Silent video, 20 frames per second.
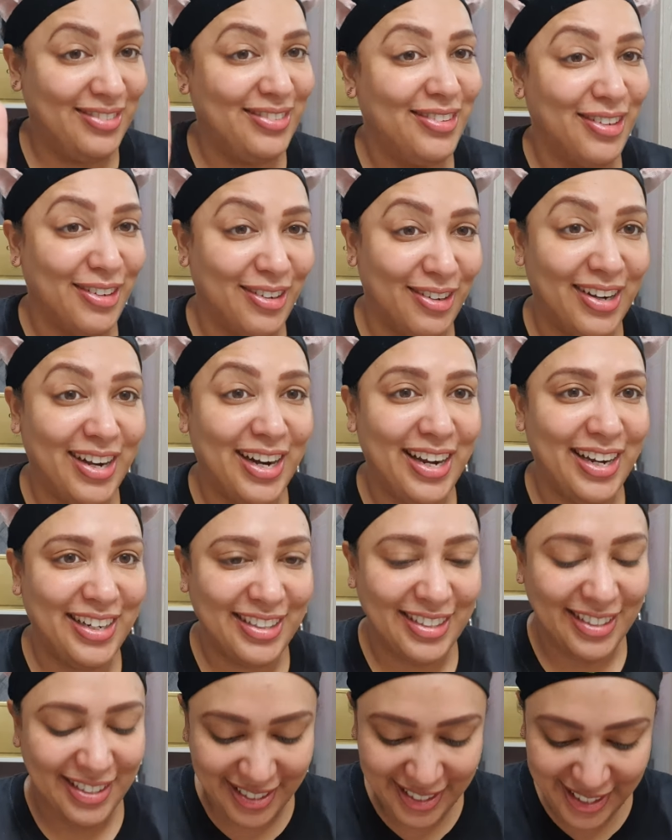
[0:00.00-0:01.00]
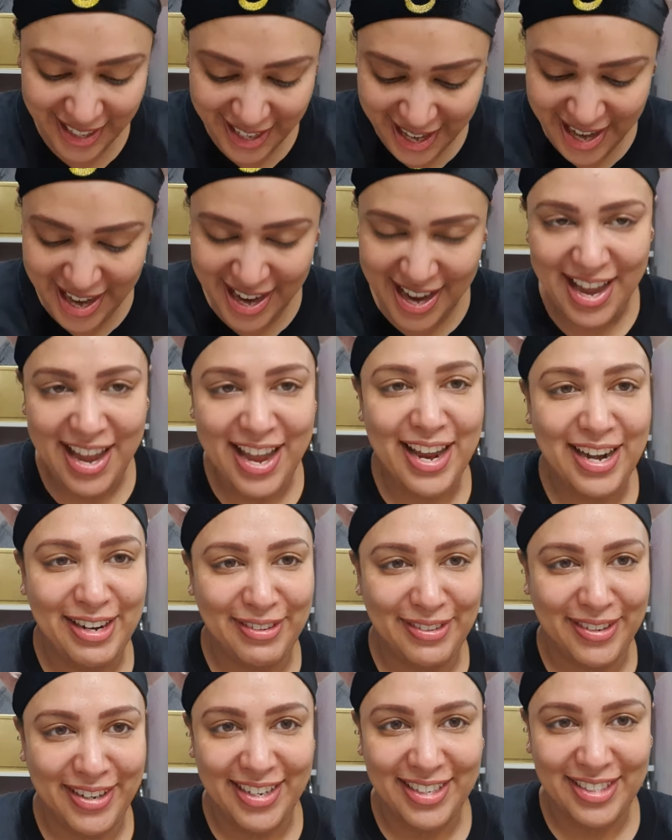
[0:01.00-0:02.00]
All right?
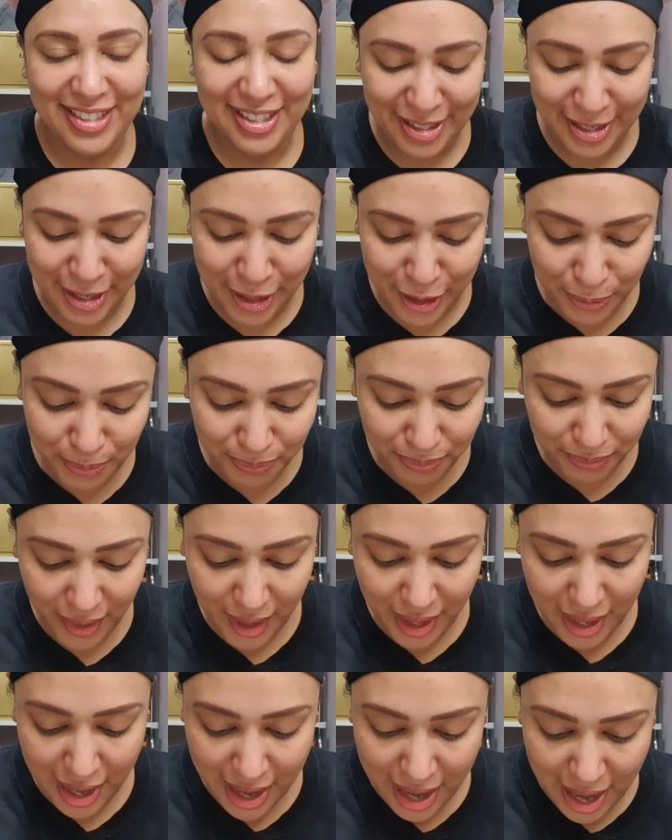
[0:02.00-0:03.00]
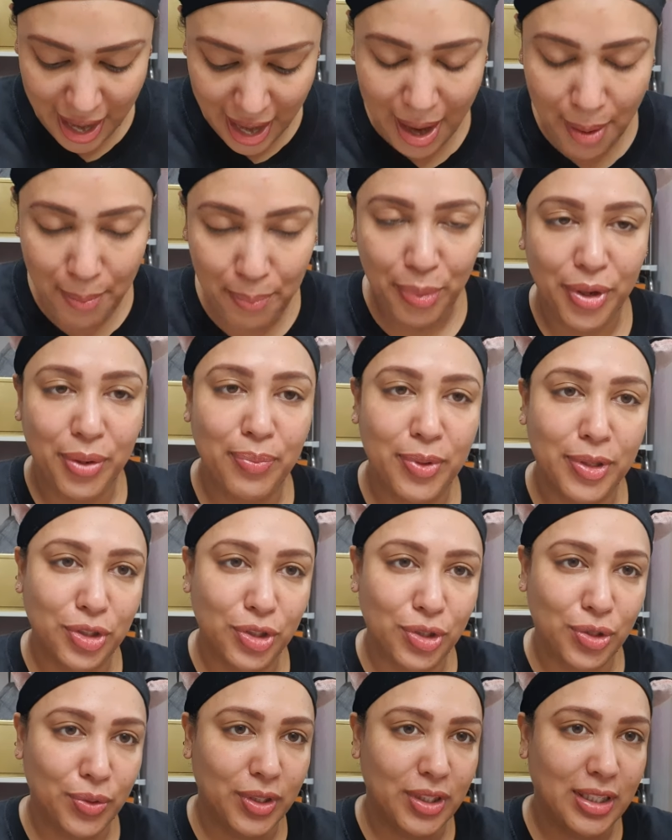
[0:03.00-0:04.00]
Anyway, so I'm pretty much
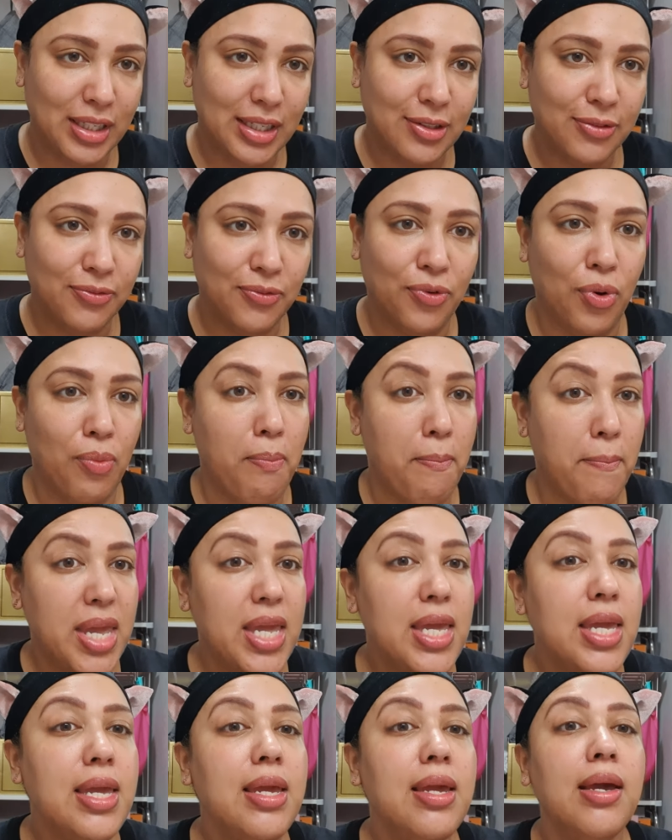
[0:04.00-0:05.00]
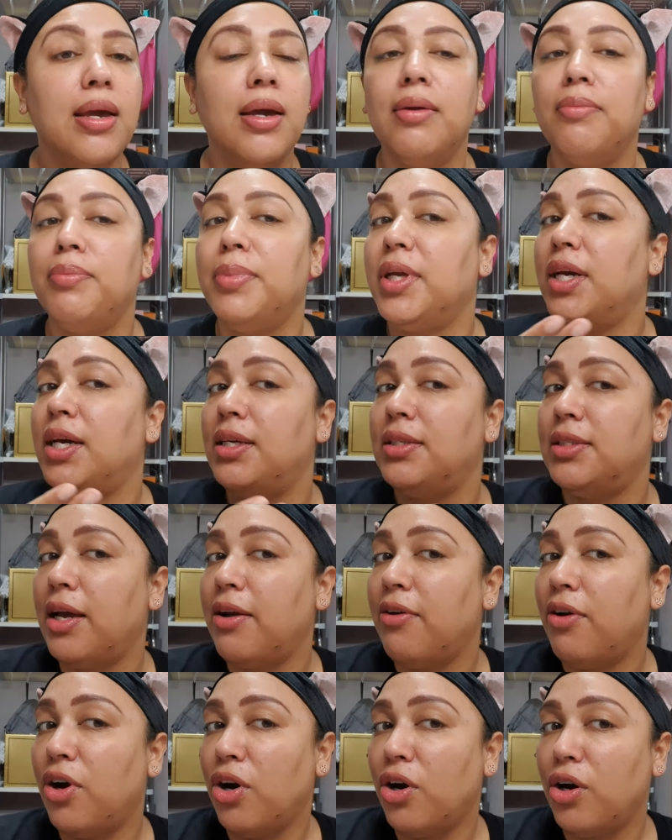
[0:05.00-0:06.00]
doing this for me because I've
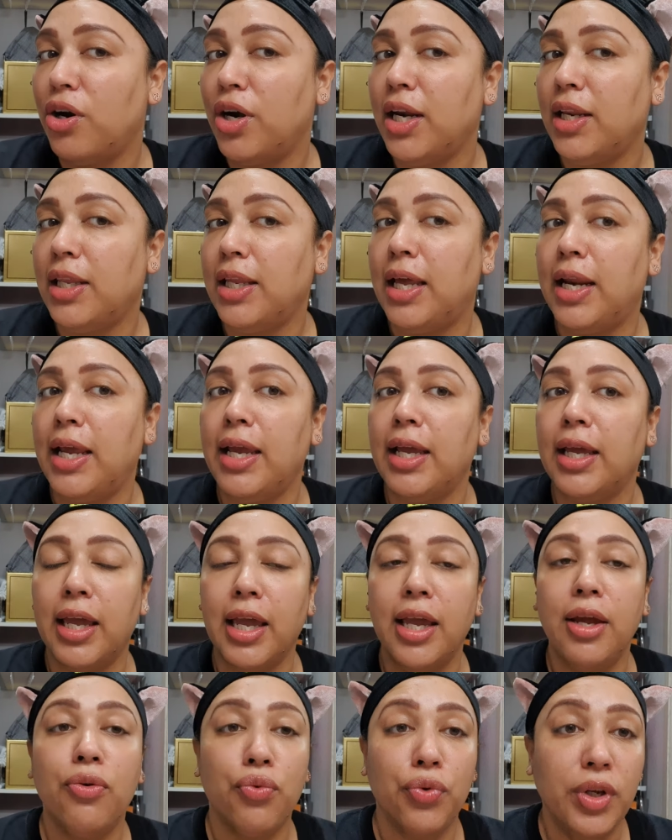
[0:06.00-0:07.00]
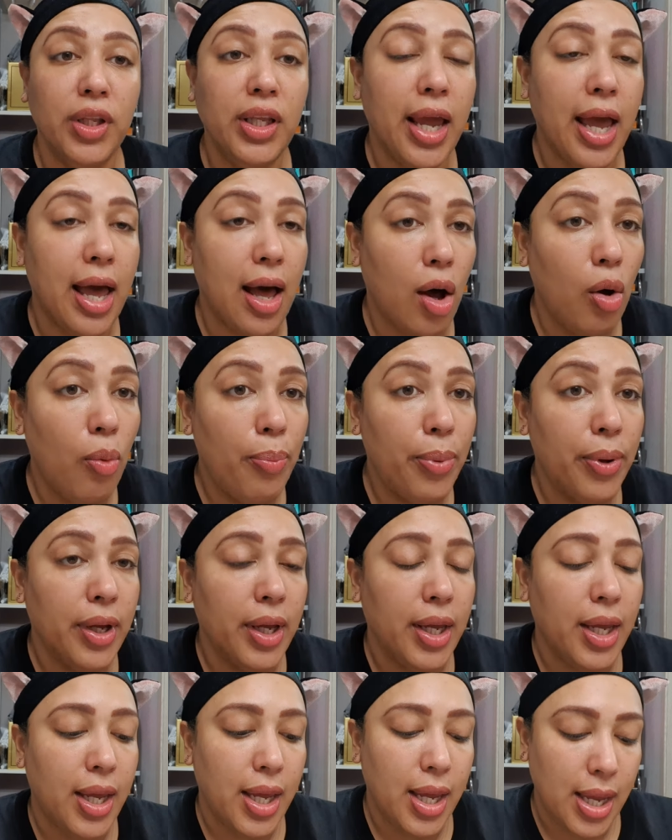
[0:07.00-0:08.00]
heard that it could really help.
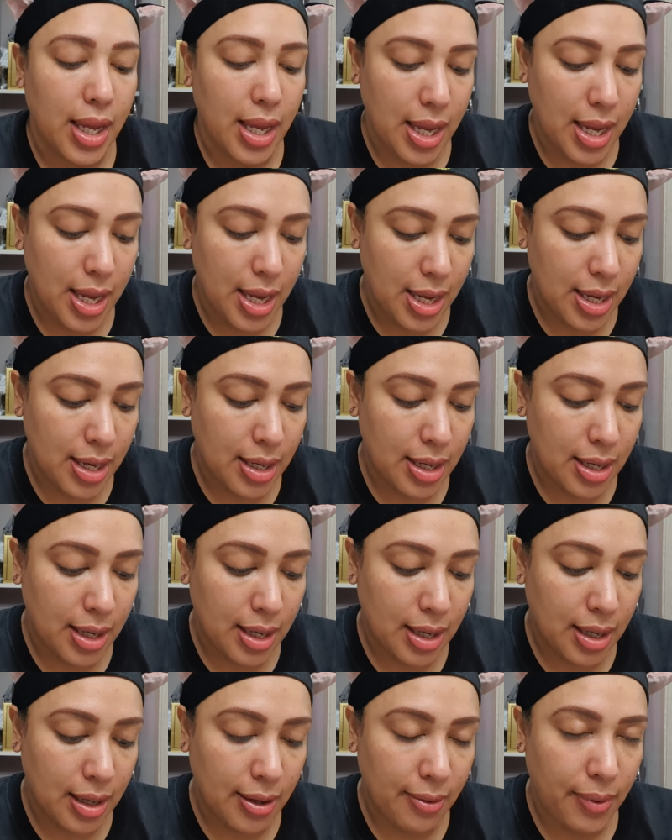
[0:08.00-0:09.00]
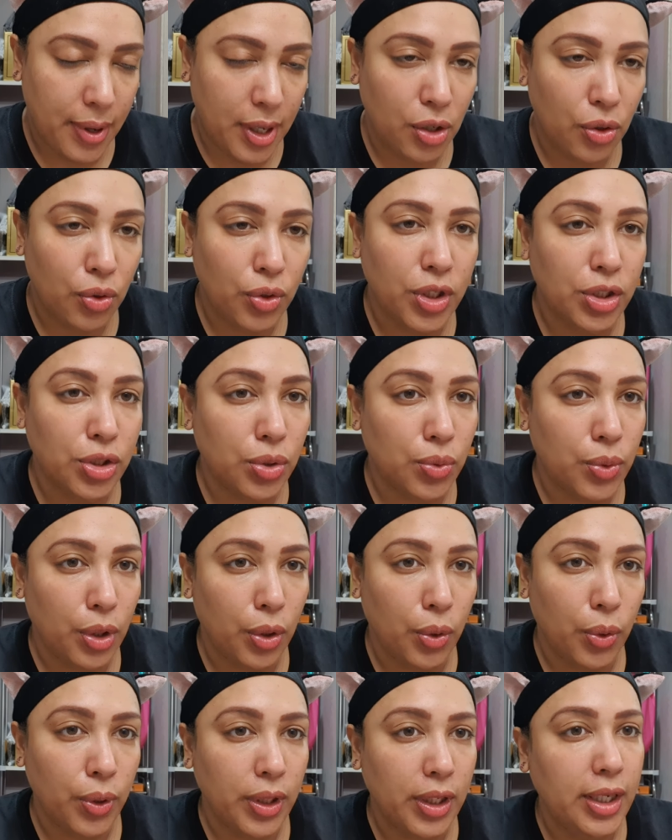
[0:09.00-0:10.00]
And I know they do it
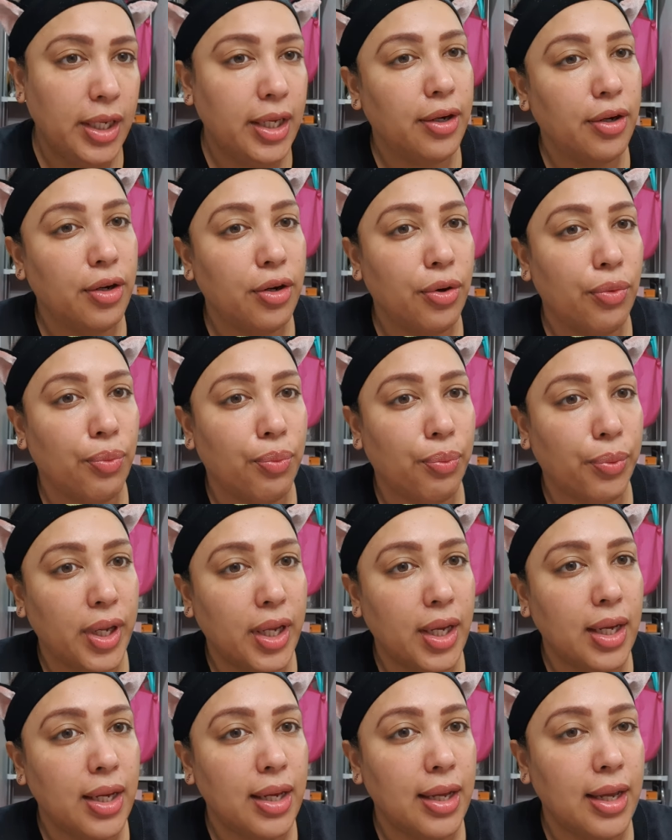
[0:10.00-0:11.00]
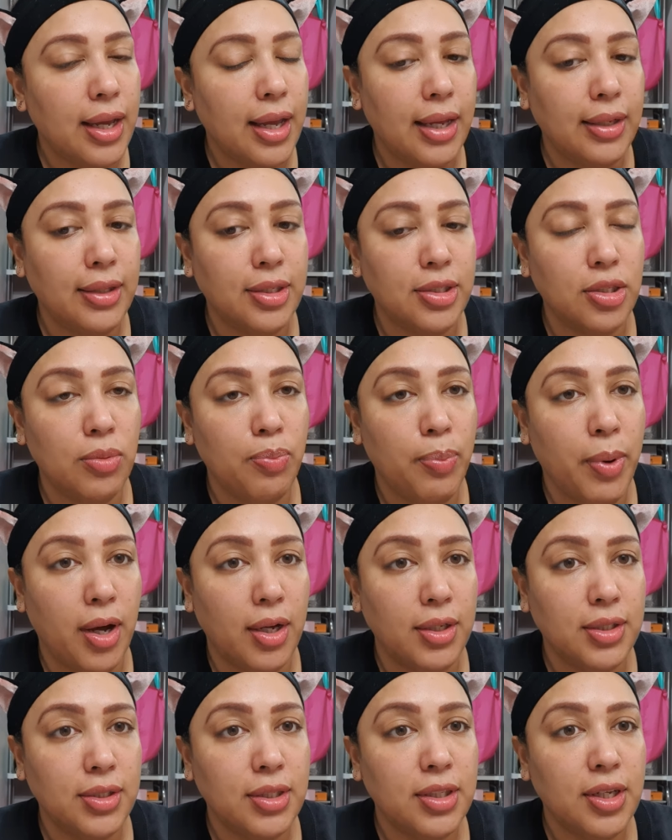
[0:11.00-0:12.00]
locally here in Korea at the
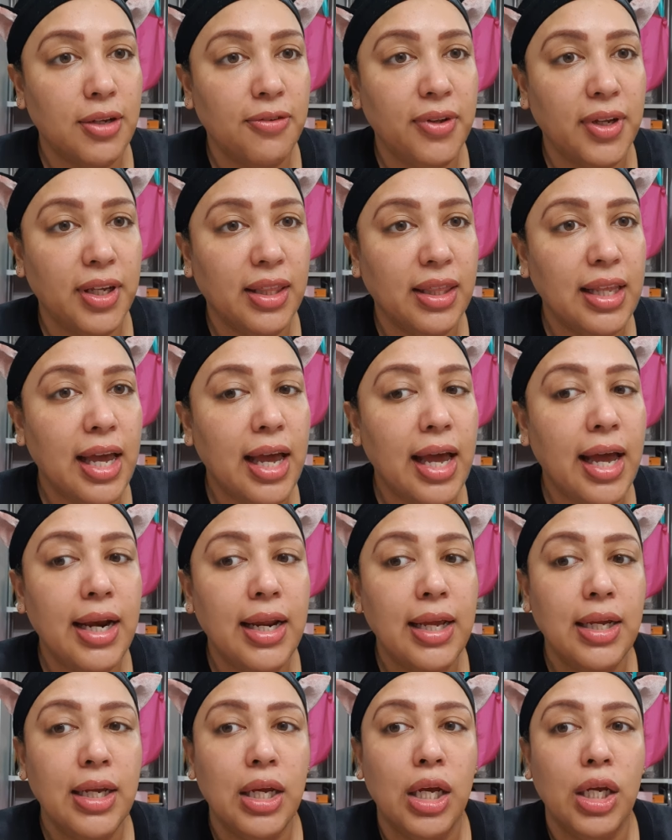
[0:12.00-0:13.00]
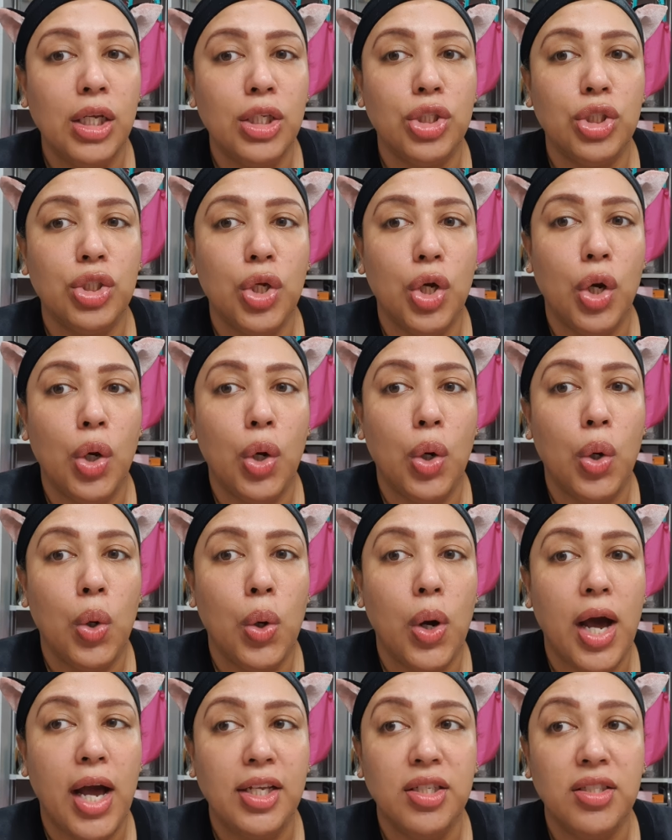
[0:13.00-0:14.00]
spas and stuff like that. So
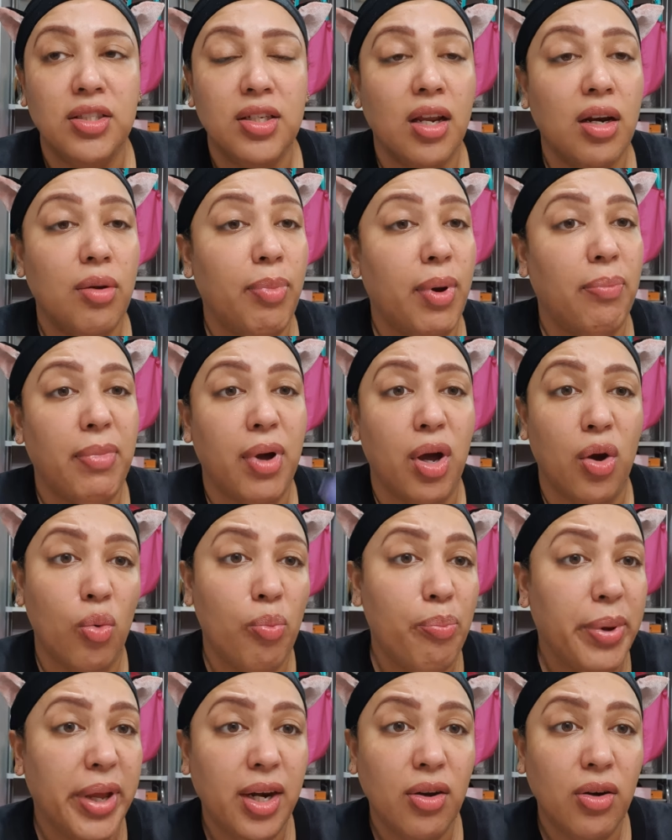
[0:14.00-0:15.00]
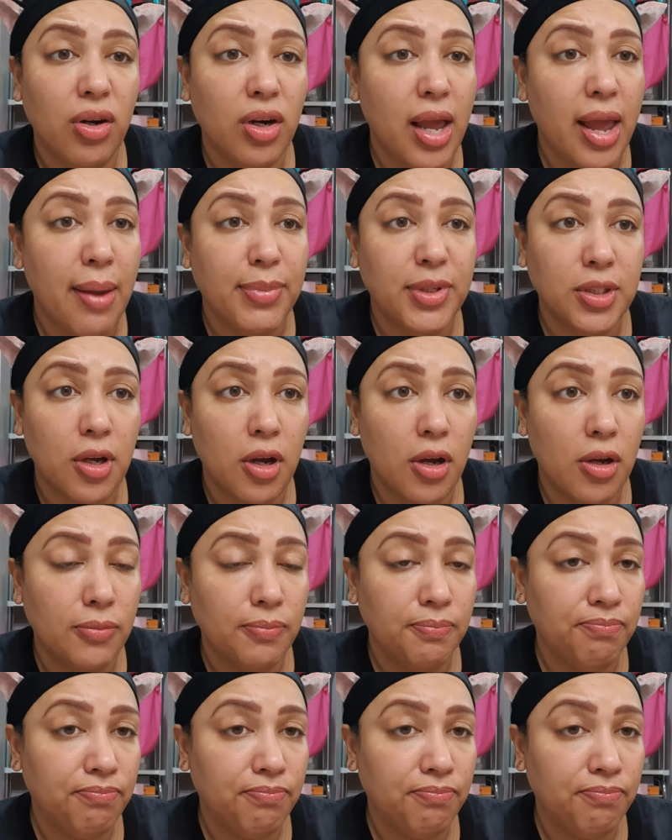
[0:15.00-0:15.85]
I just kind of bought my own pen on Amazon.